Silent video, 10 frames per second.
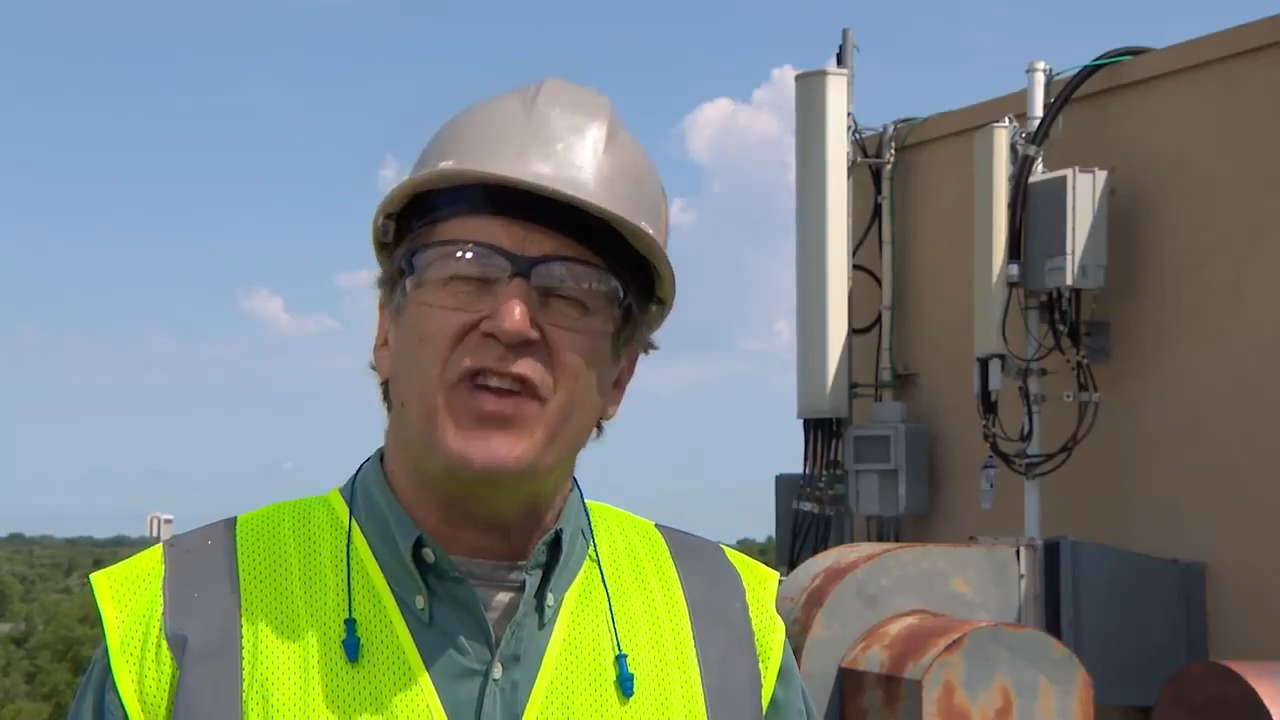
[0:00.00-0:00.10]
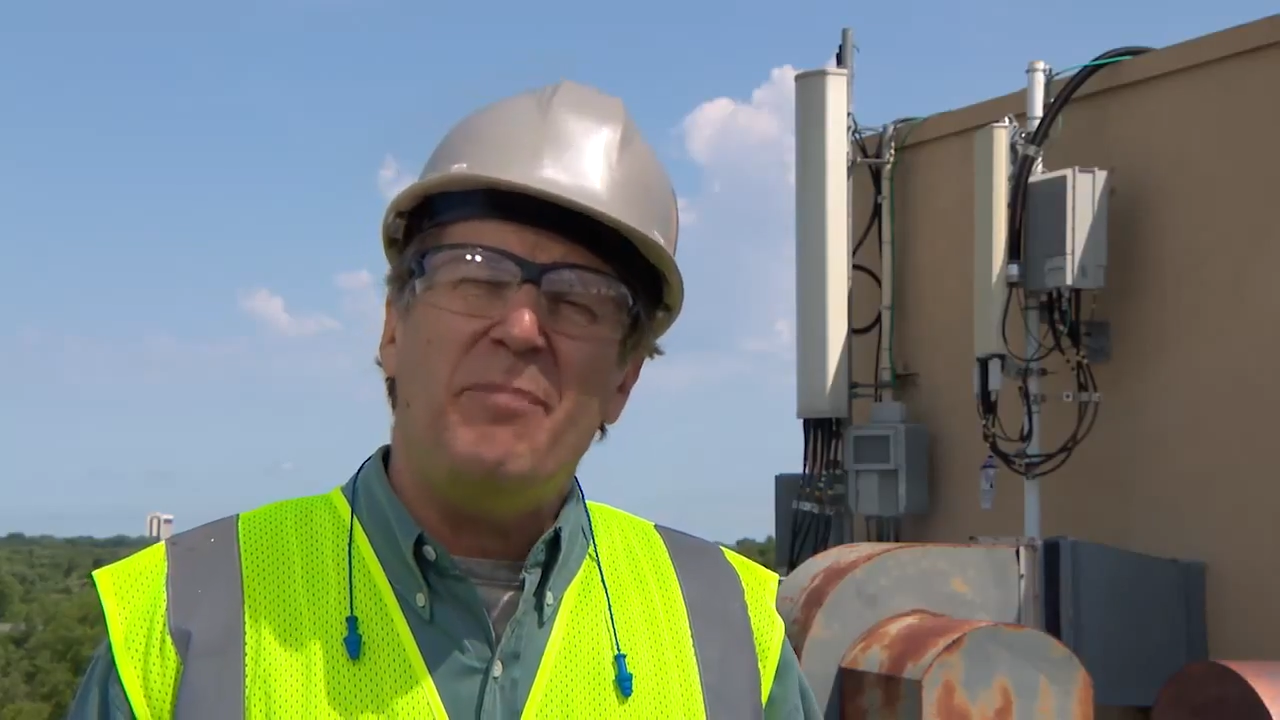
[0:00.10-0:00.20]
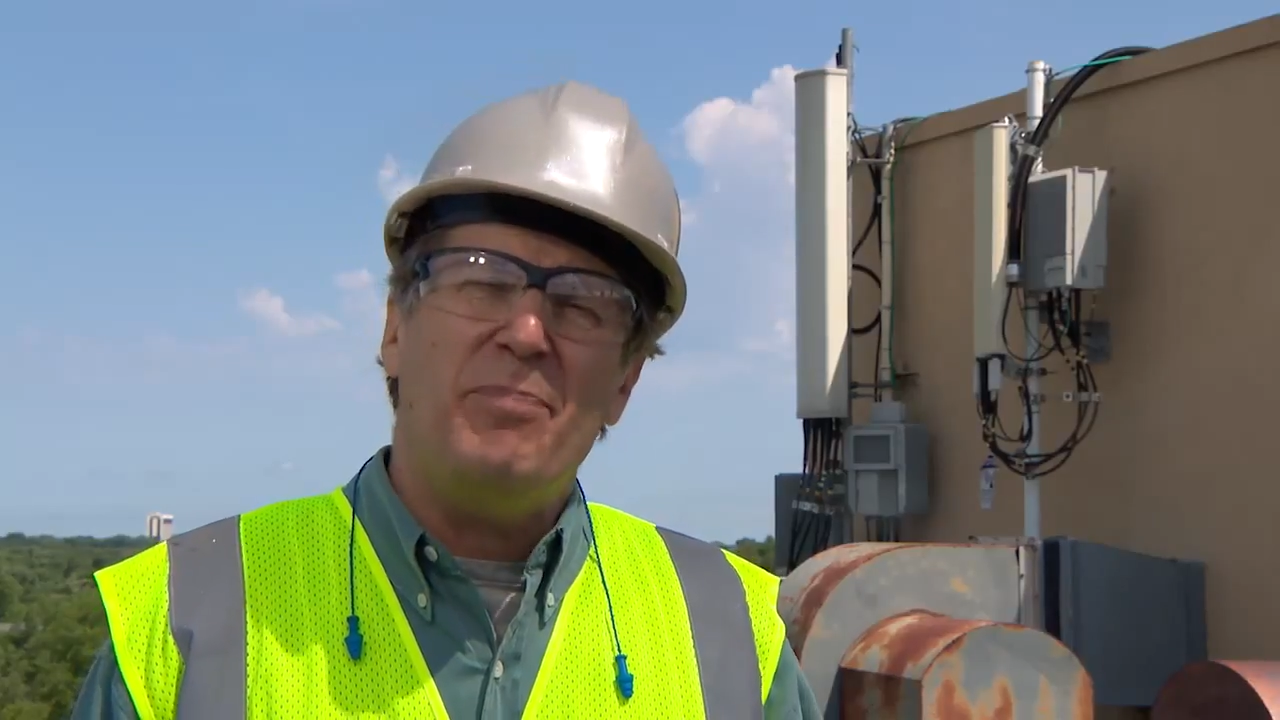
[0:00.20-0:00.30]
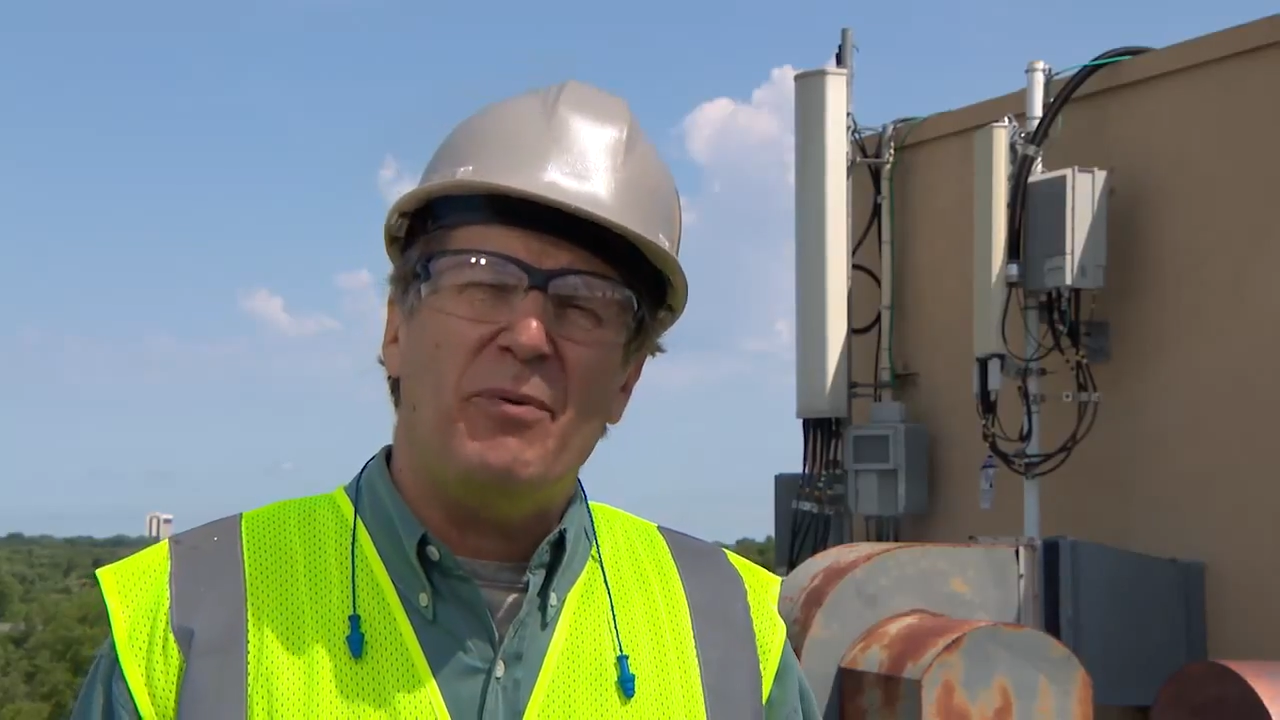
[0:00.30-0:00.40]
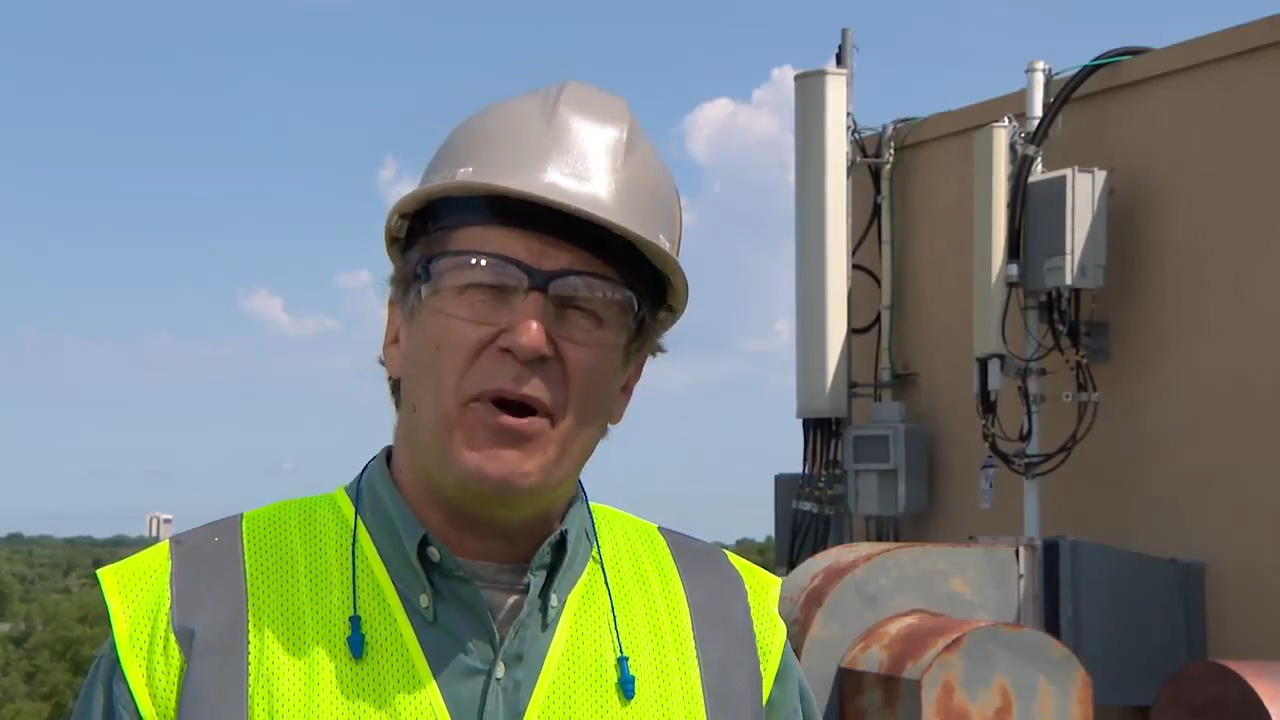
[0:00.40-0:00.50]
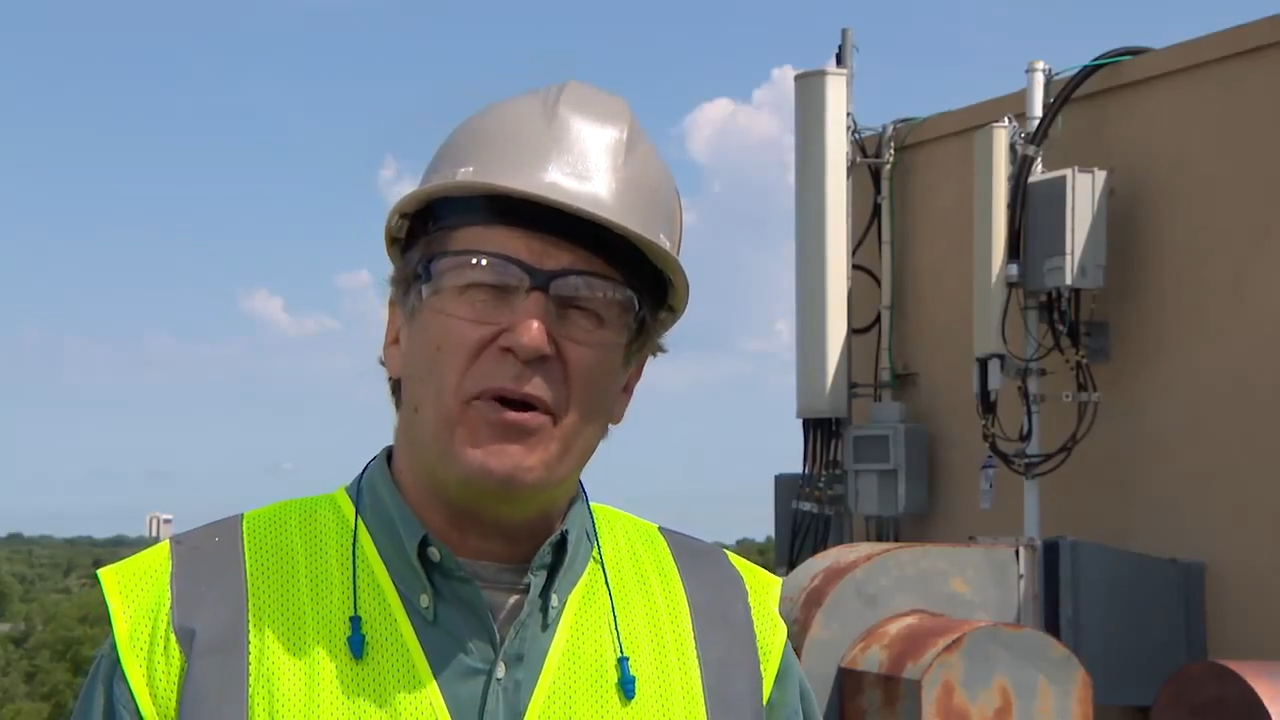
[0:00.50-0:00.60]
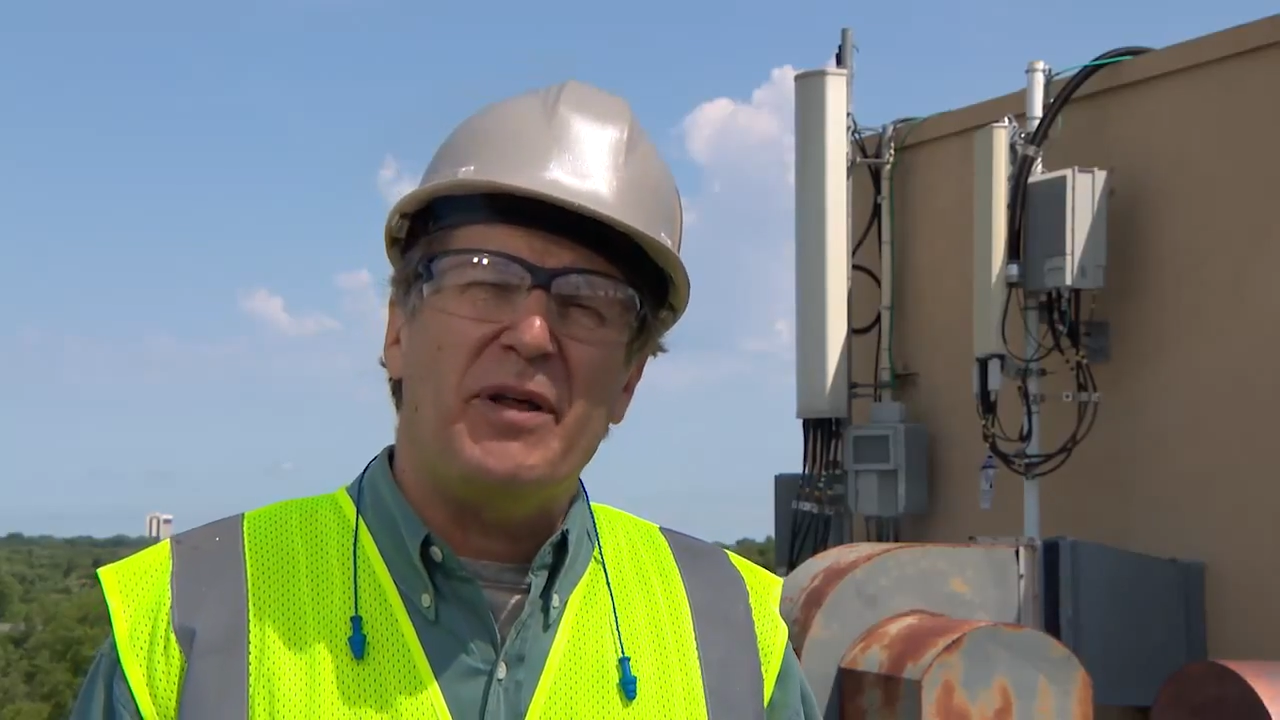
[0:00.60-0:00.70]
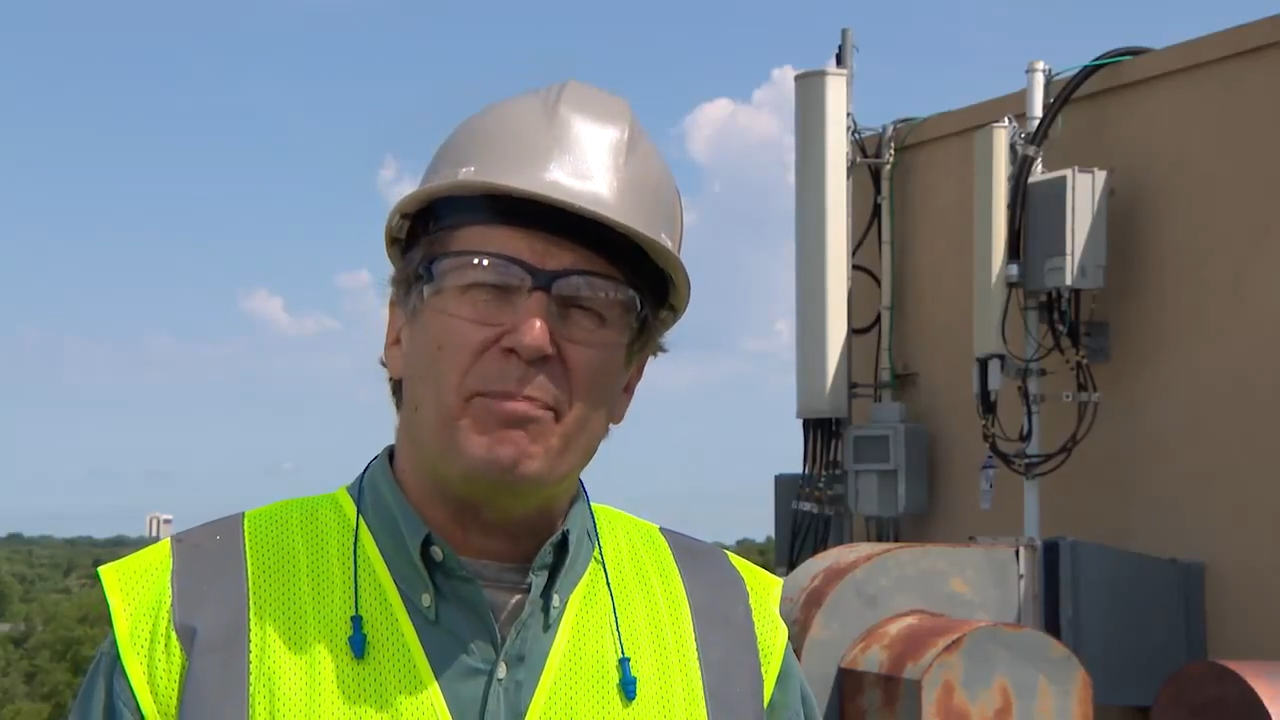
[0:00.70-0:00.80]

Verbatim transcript: temporarily